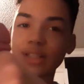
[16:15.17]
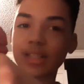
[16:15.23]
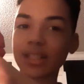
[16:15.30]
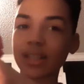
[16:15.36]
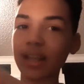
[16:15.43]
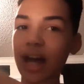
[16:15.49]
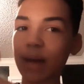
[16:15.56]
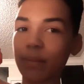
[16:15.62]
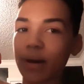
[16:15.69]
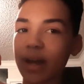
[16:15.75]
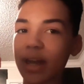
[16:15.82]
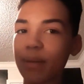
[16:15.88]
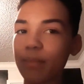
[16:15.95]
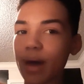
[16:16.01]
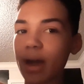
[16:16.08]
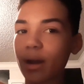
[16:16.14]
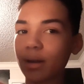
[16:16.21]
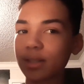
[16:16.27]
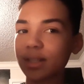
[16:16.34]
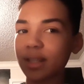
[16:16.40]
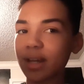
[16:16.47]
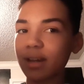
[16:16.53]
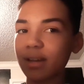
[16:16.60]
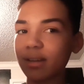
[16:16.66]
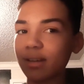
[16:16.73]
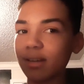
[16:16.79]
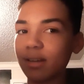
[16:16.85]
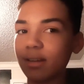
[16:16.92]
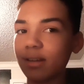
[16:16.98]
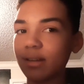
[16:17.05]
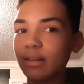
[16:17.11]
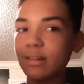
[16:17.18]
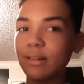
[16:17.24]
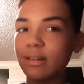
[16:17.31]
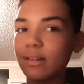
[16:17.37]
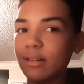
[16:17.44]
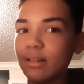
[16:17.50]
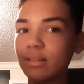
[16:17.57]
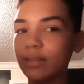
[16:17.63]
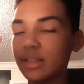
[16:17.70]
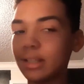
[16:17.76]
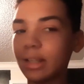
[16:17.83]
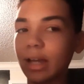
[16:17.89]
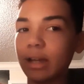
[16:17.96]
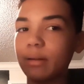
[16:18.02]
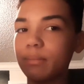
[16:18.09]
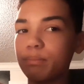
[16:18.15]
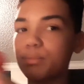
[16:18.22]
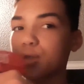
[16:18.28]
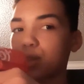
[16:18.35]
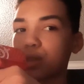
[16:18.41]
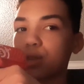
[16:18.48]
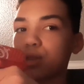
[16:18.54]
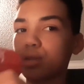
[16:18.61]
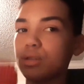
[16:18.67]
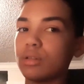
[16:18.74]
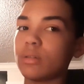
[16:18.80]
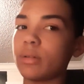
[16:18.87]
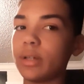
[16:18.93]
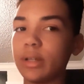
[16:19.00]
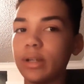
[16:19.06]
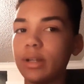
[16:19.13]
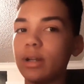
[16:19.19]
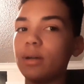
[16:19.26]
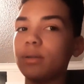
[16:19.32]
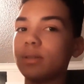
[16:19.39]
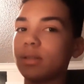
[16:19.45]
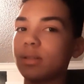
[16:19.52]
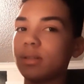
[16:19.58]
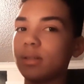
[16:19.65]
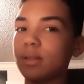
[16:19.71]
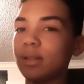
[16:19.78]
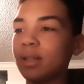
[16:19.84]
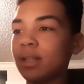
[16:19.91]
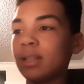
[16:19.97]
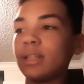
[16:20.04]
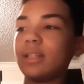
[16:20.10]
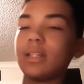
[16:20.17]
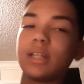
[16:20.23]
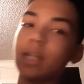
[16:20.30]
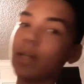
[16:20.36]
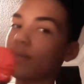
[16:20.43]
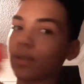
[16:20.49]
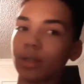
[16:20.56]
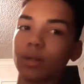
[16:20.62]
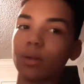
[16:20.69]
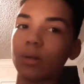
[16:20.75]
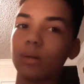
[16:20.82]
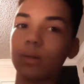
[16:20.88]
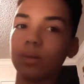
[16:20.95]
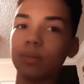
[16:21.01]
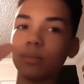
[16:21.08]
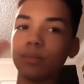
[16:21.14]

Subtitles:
slide my hand back onto that. And then like, you know, give it a little.